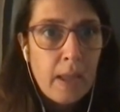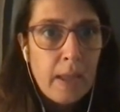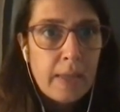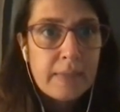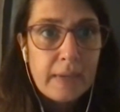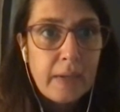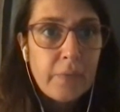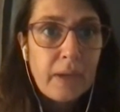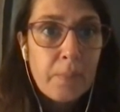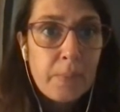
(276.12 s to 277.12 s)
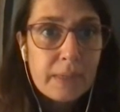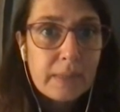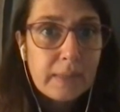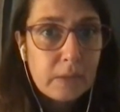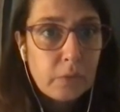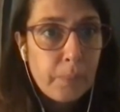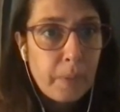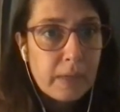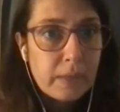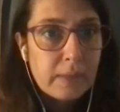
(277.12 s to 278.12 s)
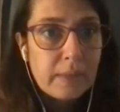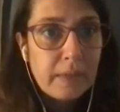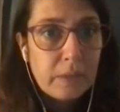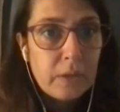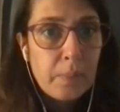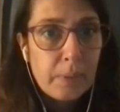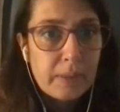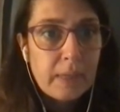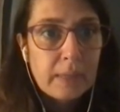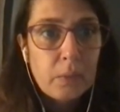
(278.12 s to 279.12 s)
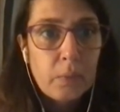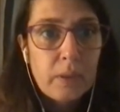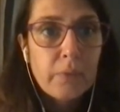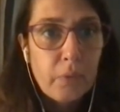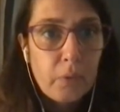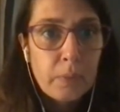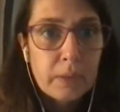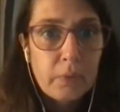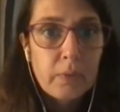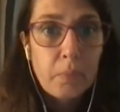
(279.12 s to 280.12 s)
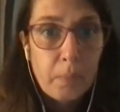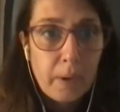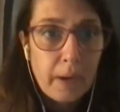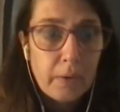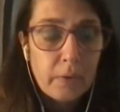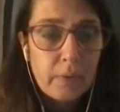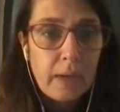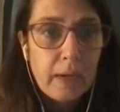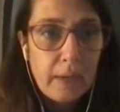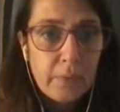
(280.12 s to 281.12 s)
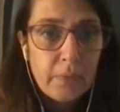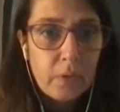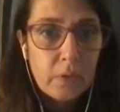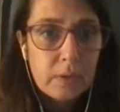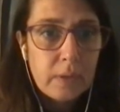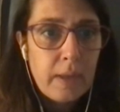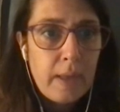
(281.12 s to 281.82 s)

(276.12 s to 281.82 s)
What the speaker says: A significant percentage of patients initially present with involvement of the bone marrow and lymph nodes,